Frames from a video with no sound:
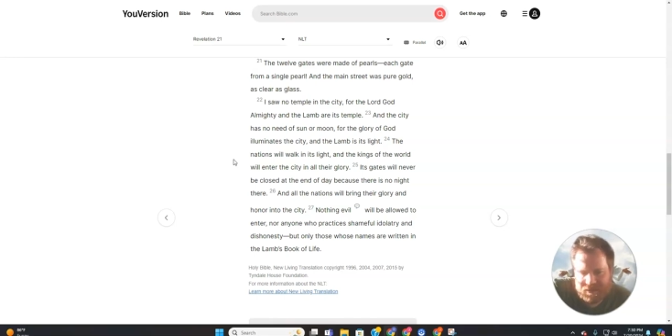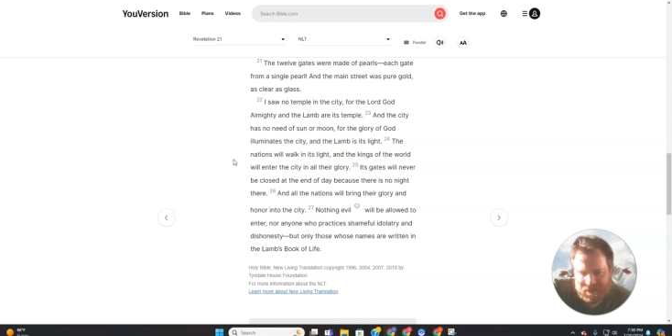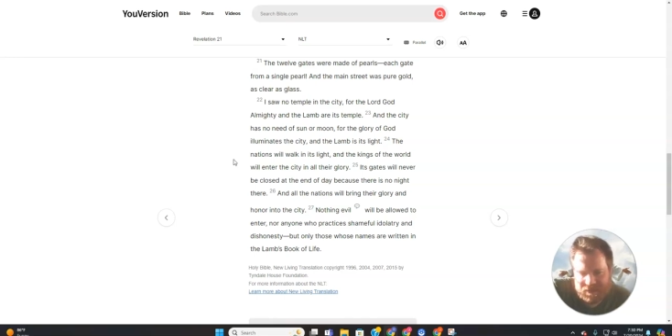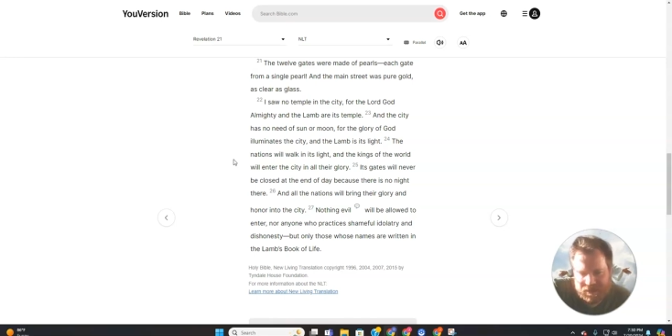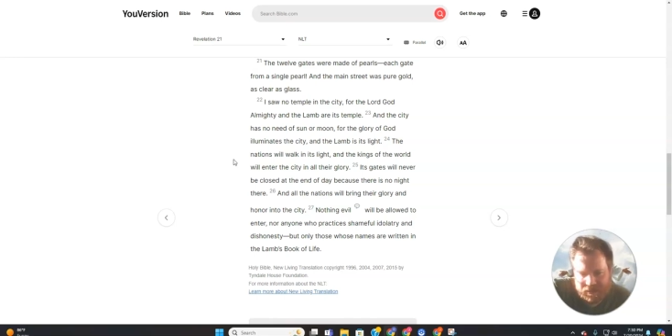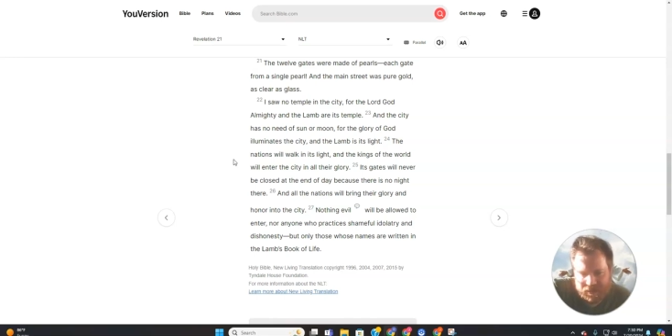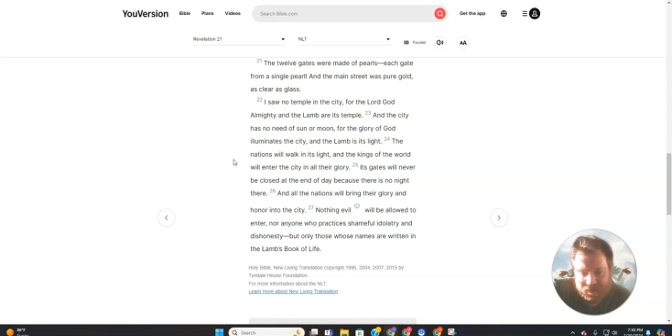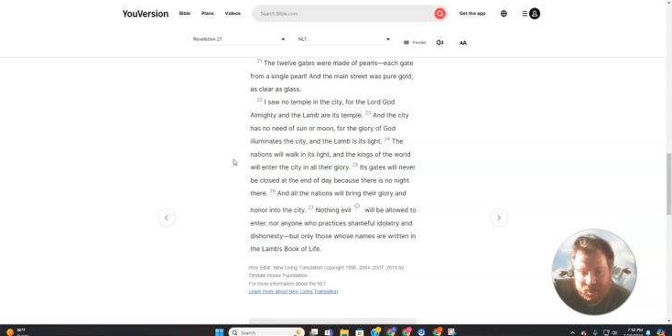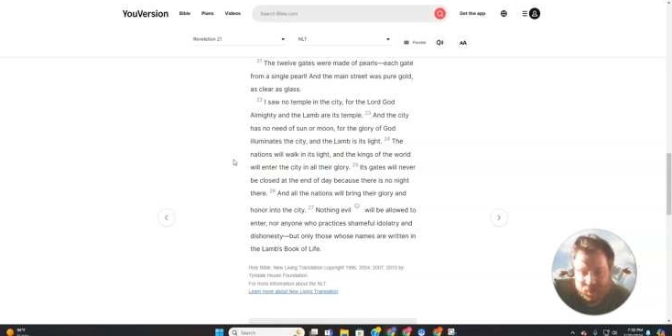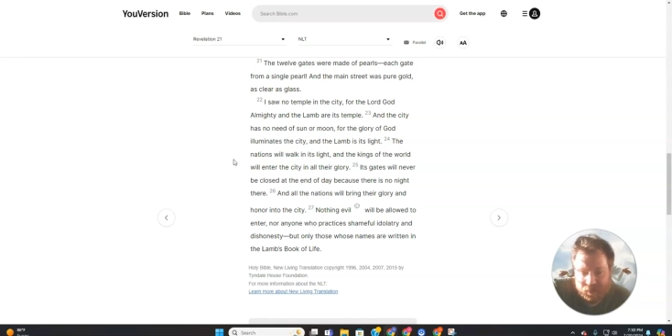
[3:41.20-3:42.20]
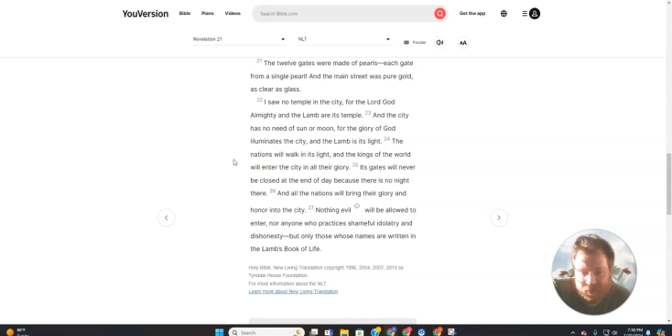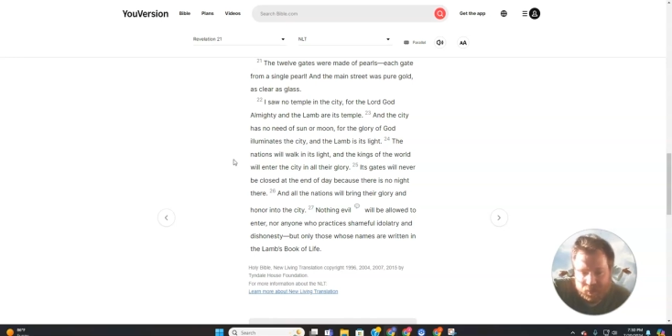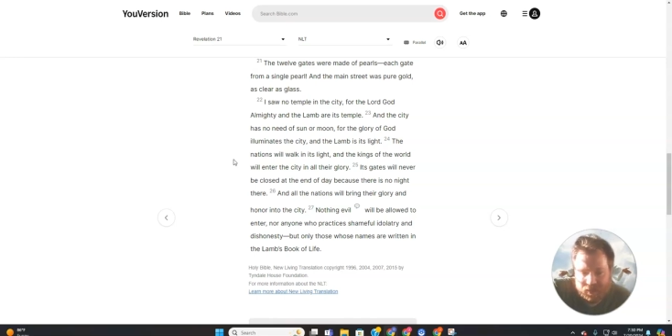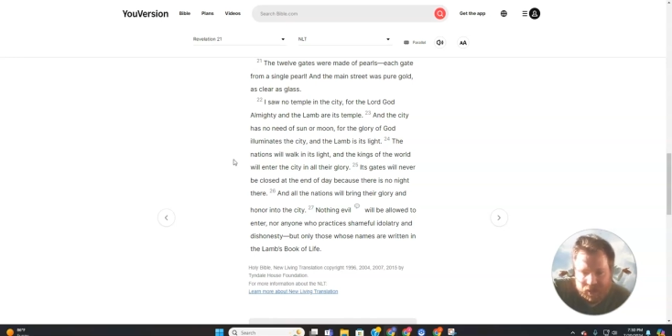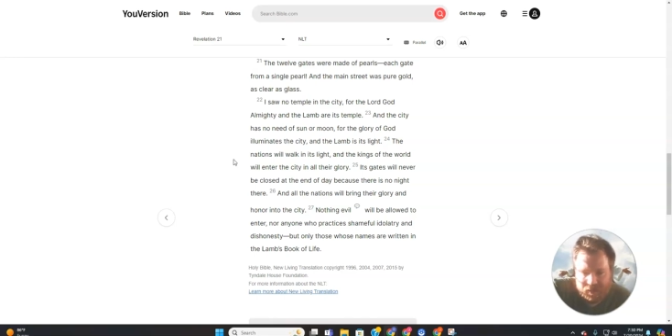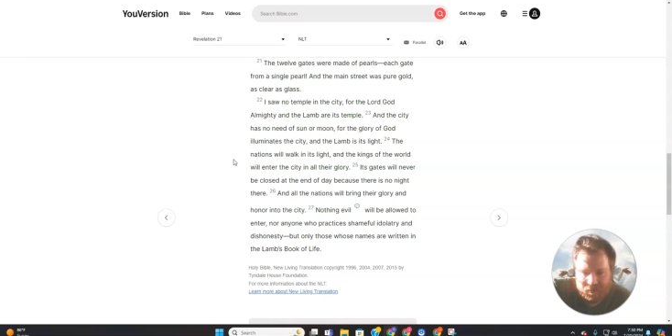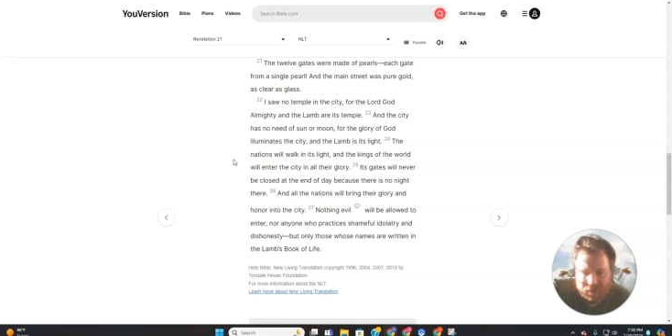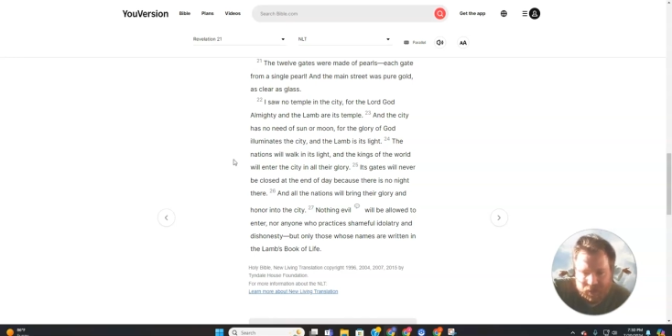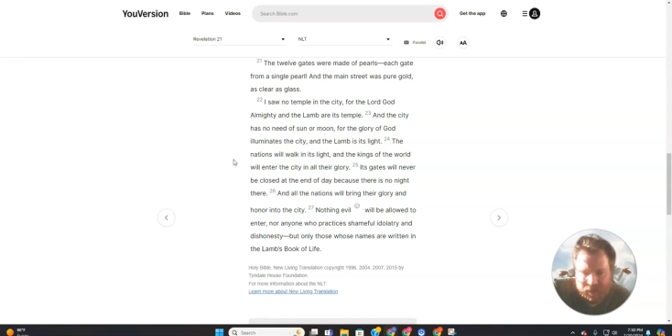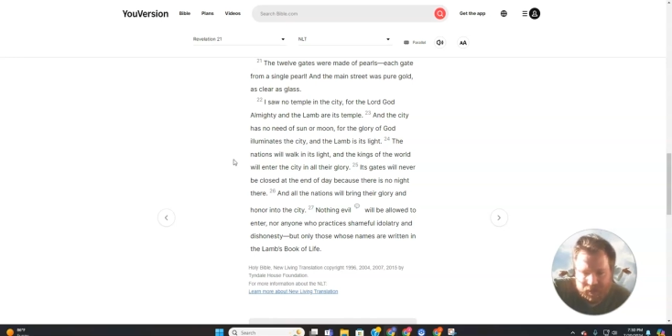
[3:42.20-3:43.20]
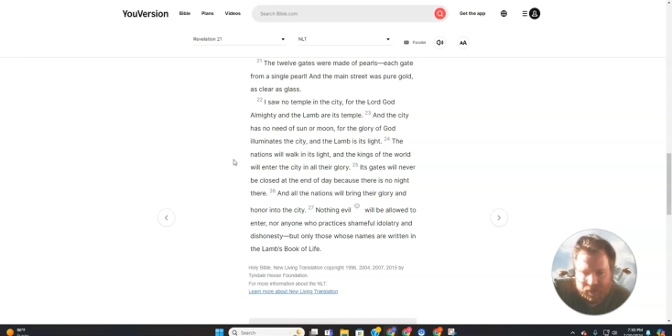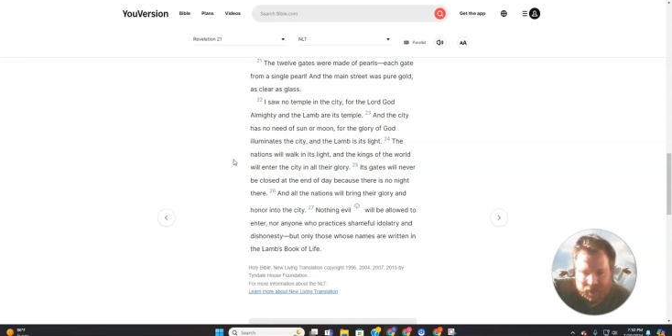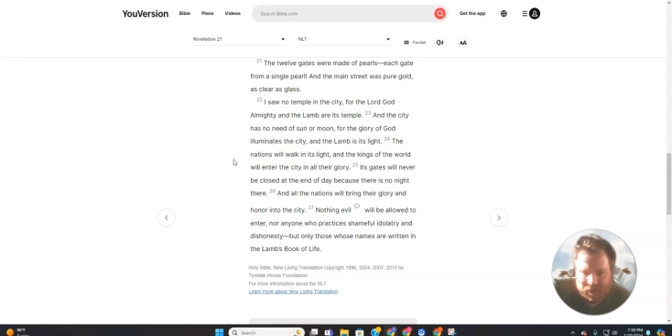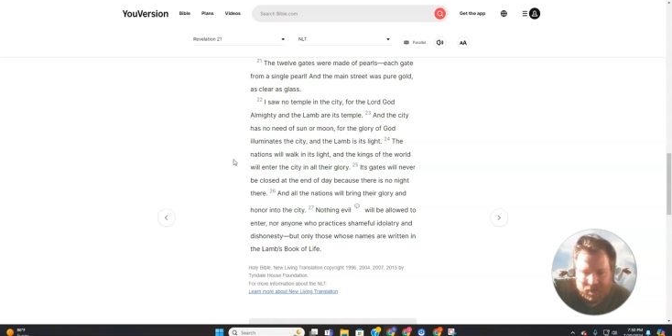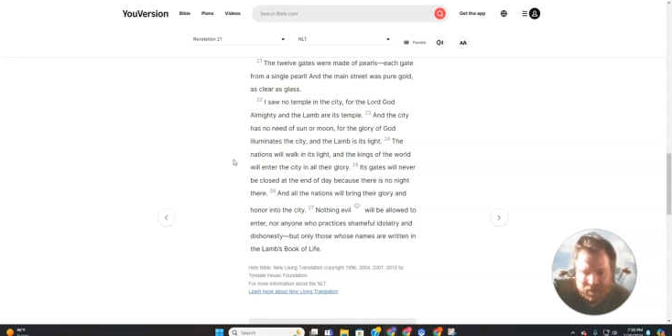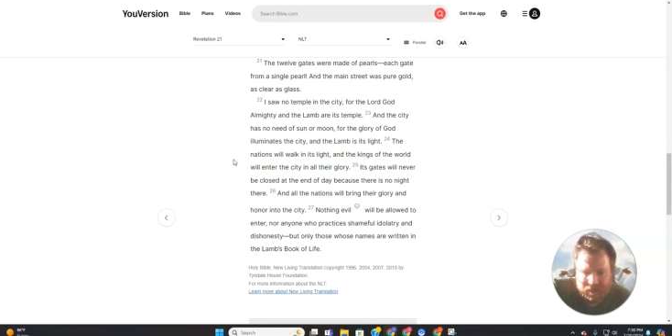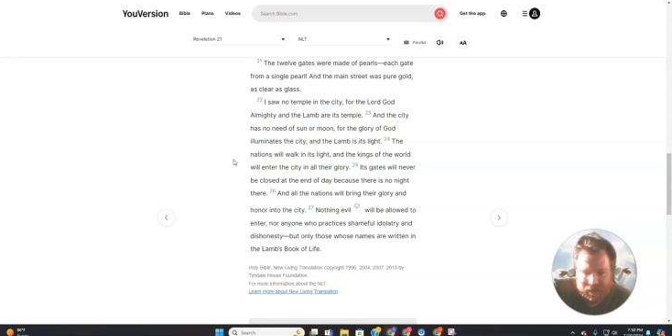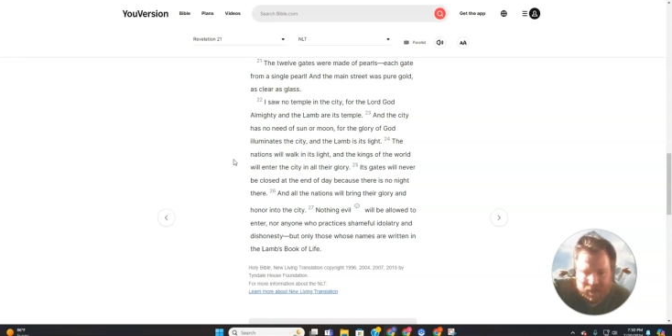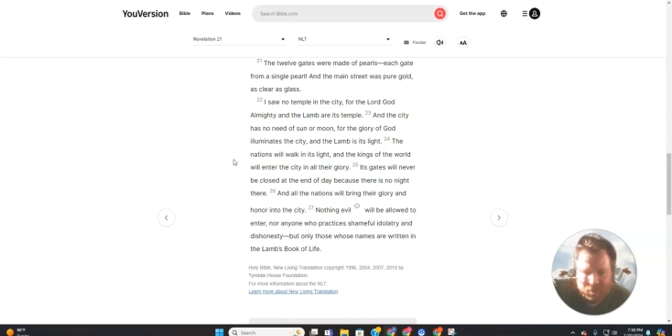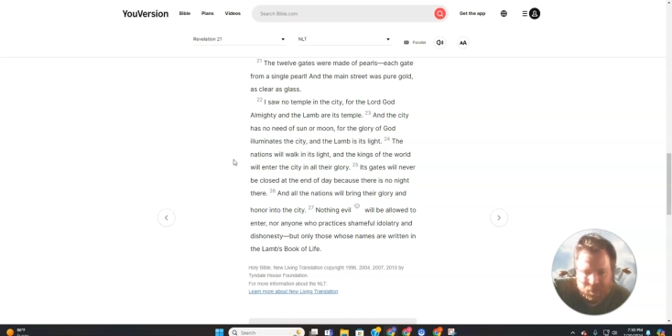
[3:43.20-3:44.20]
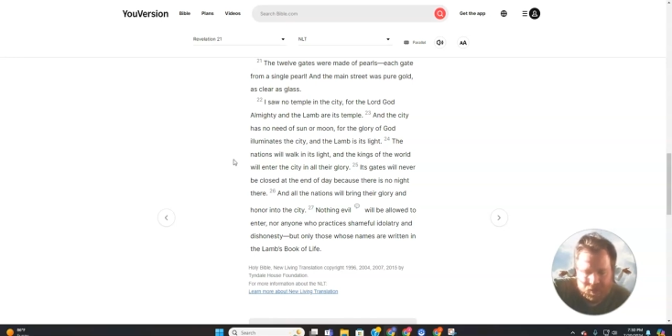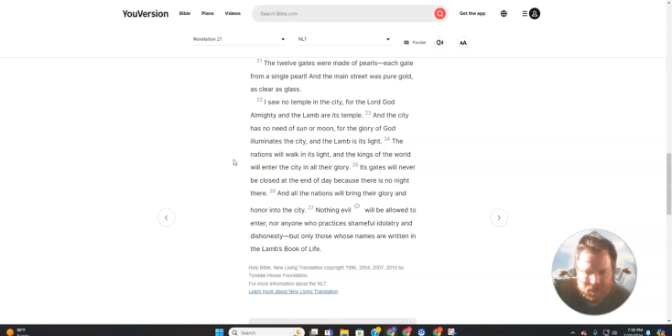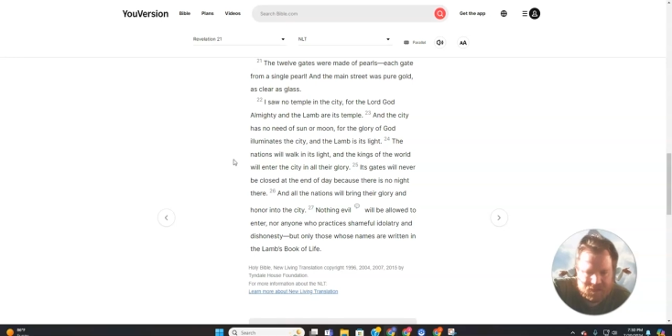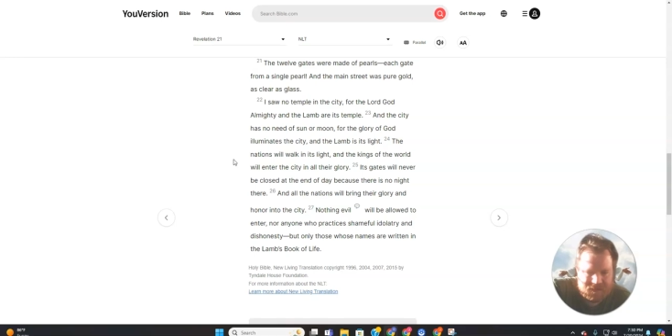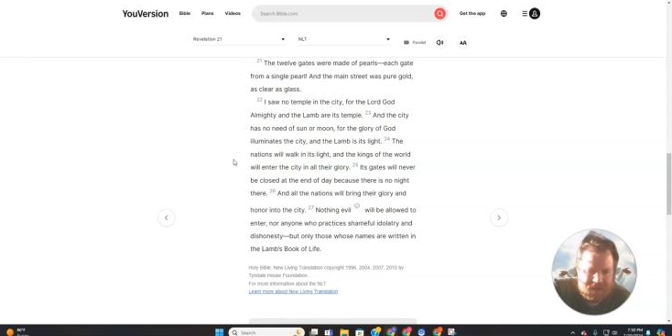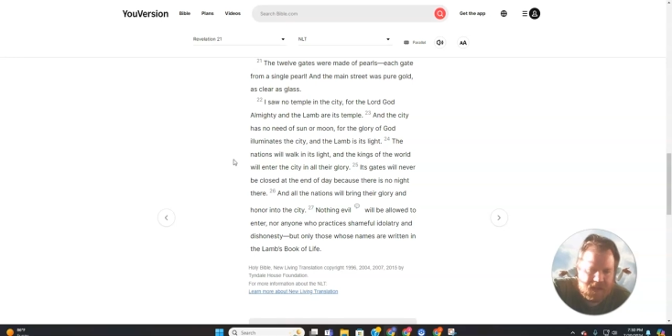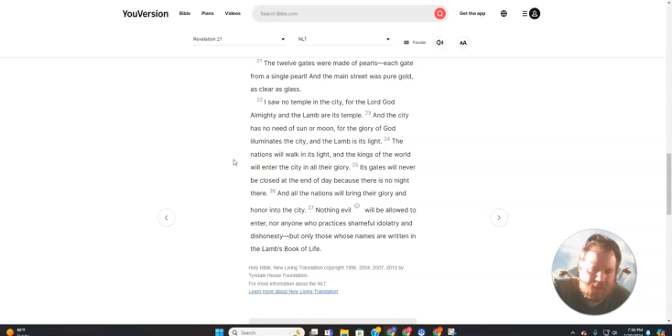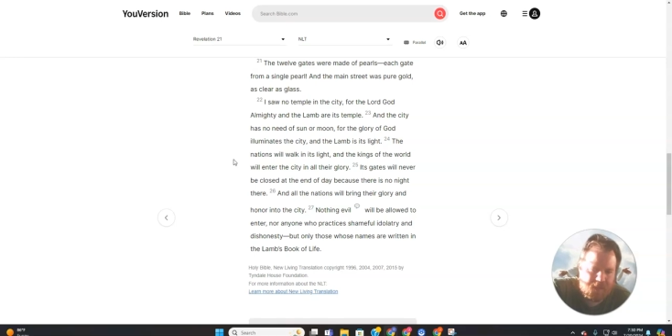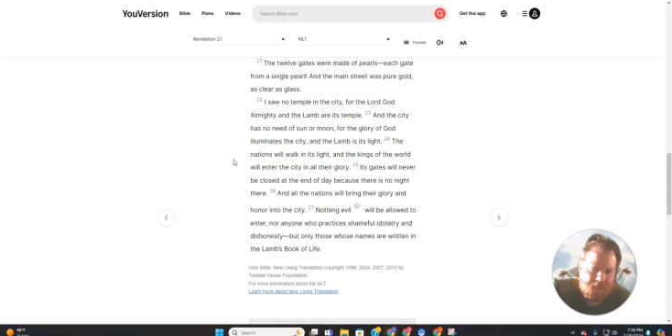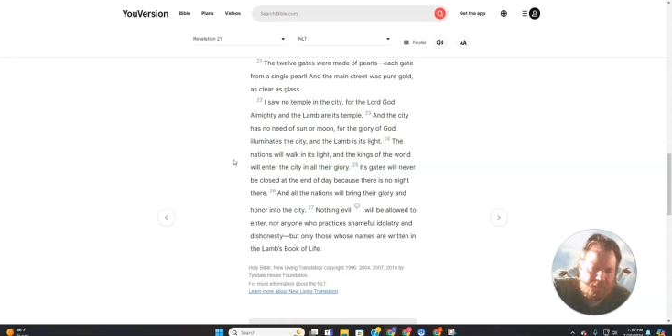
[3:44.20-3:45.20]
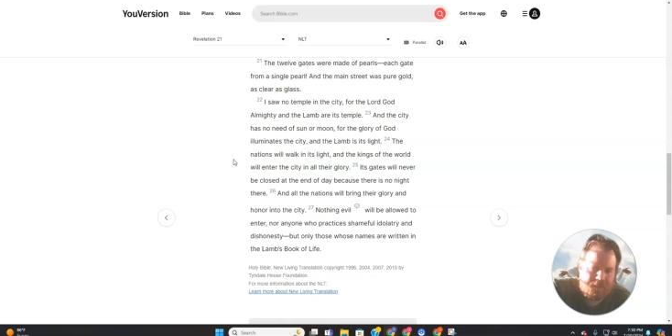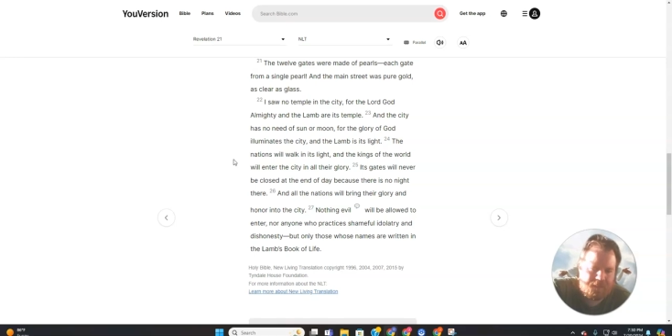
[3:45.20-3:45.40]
in the city, for the Lord God Almighty and the Lamb are its temple.